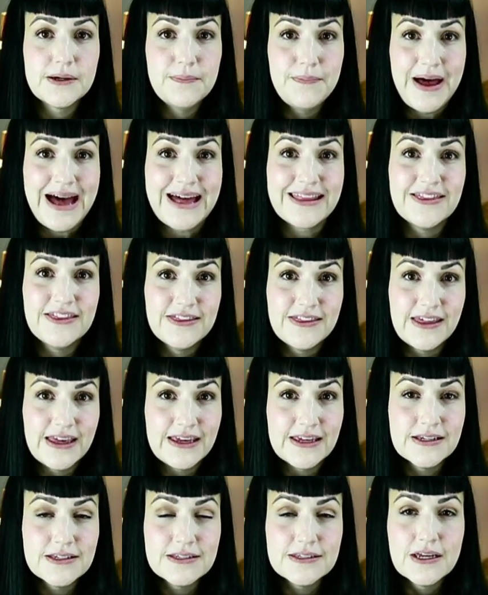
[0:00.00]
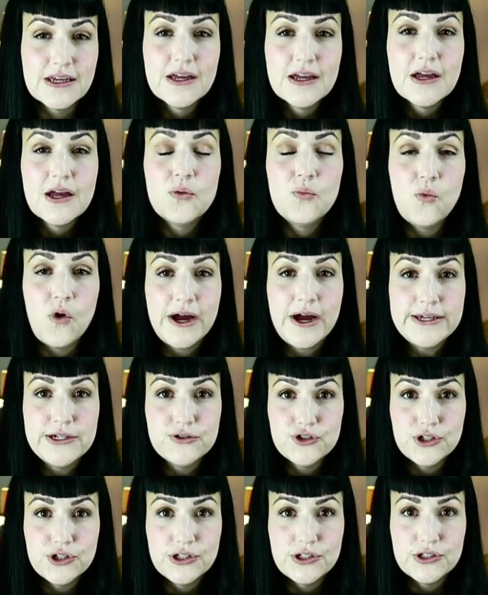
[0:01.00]
bad things and why you
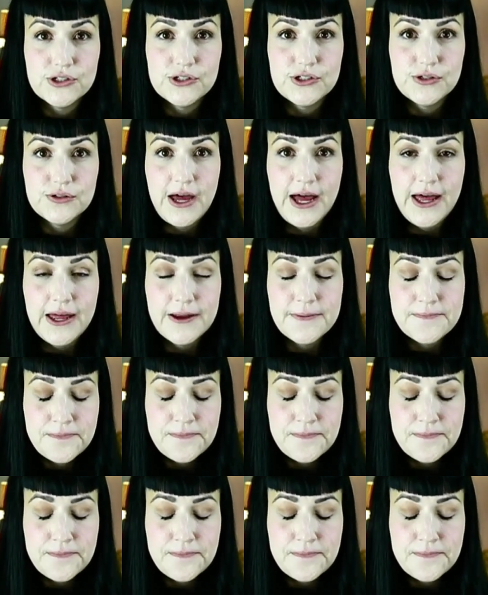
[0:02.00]
shouldn't do that.